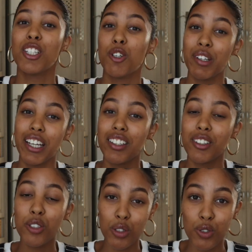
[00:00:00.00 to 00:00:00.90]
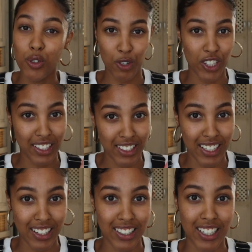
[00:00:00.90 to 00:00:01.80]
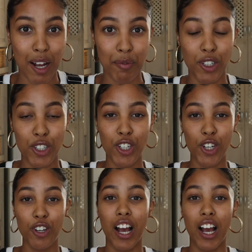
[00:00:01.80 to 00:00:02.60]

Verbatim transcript: So we're getting two Yorkshire Terriers, and I'm gonna show you